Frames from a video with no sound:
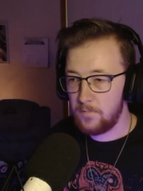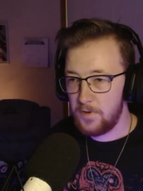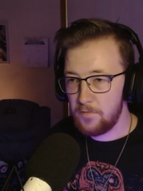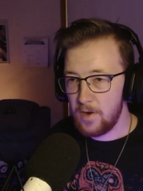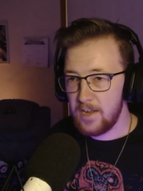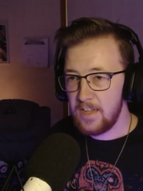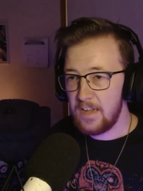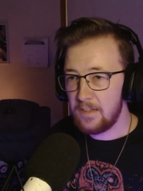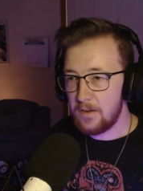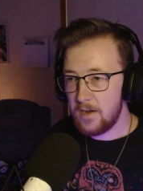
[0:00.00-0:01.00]
Do you reckon
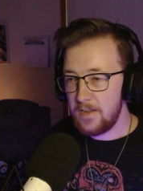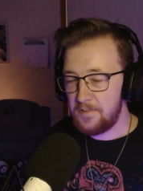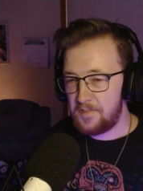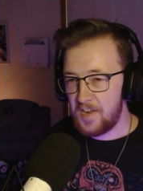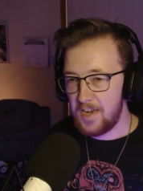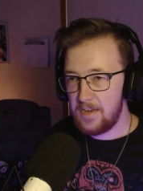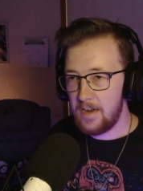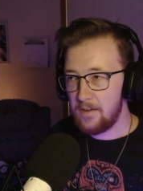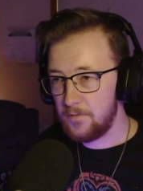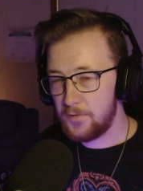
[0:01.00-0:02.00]
that lion's dead
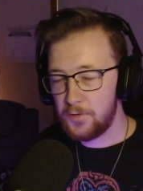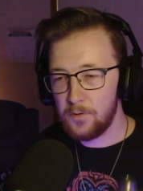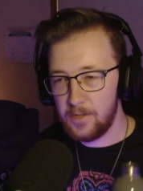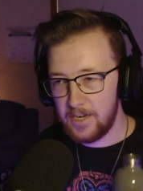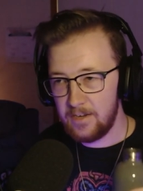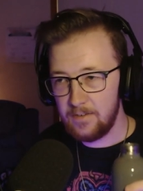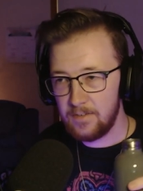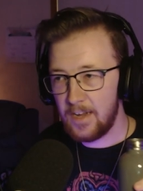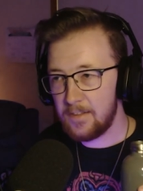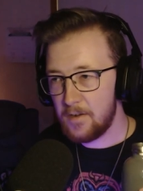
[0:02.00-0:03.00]
now? Surely.
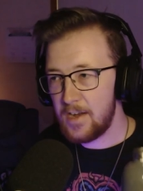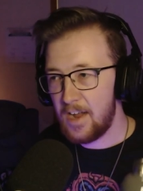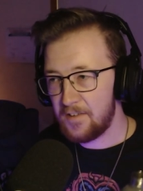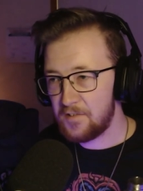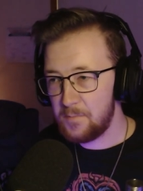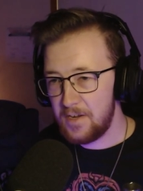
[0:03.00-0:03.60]
That lion has to be